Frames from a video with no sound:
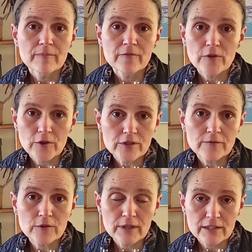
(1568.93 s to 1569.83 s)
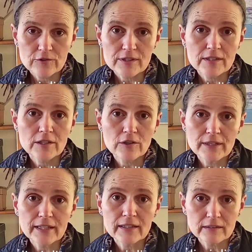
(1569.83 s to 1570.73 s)
for those of you who are interested in
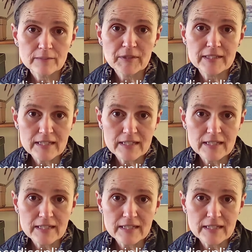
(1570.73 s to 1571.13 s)
going a little bit